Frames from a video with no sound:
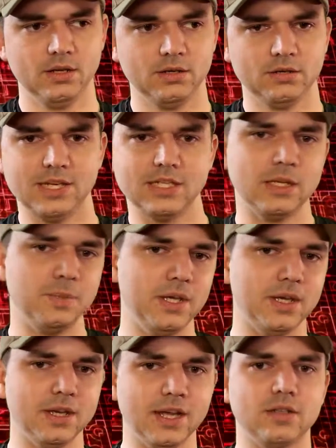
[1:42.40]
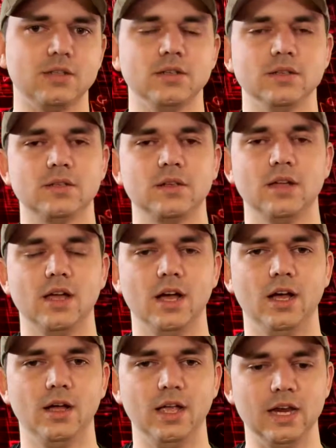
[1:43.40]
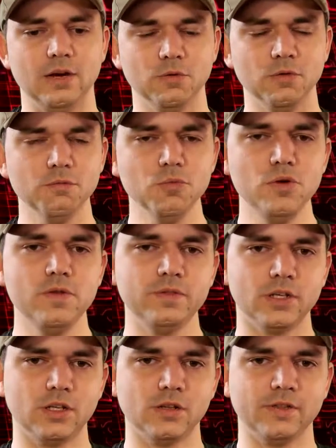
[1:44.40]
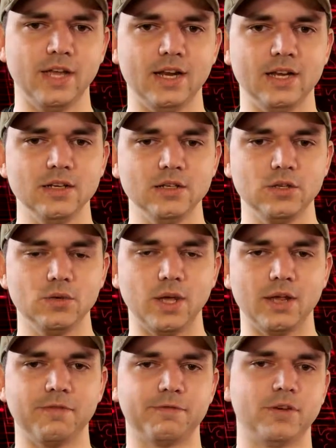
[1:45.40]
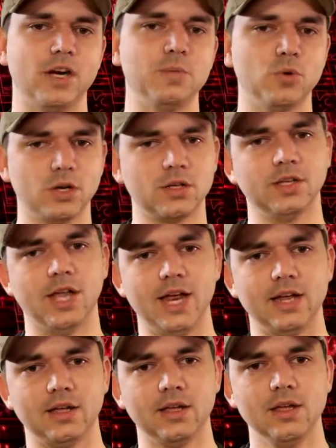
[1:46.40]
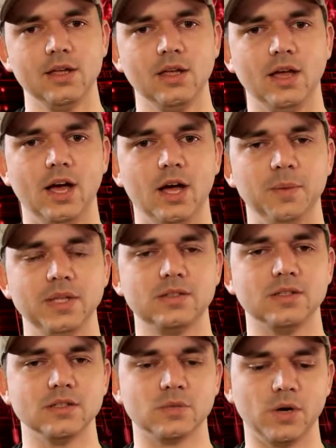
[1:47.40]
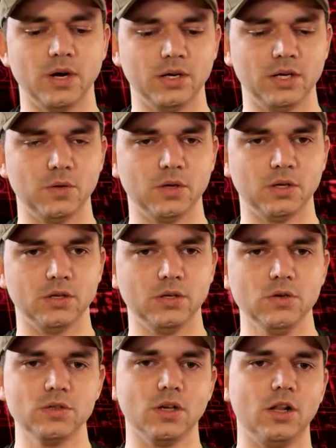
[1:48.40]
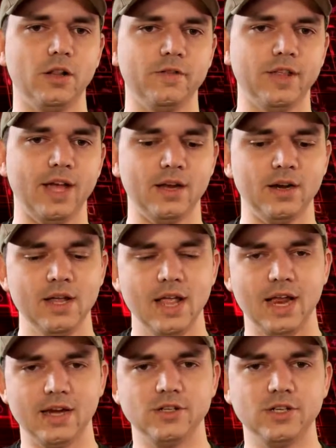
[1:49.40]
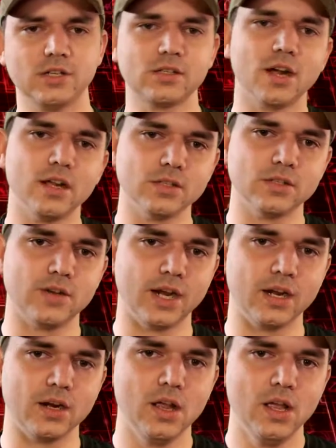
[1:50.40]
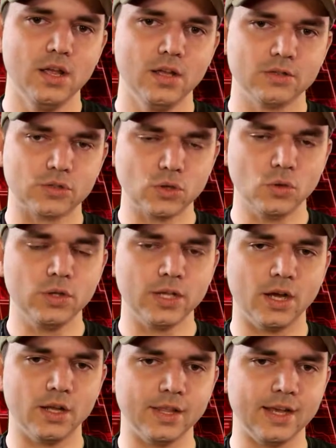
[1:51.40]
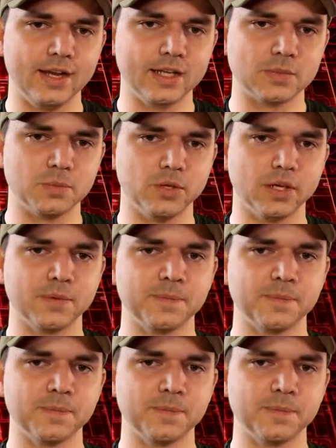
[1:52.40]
TCP connections, and it removed all of that into a framework-like instance where you could use all of that and just concentrate solely on that exploit.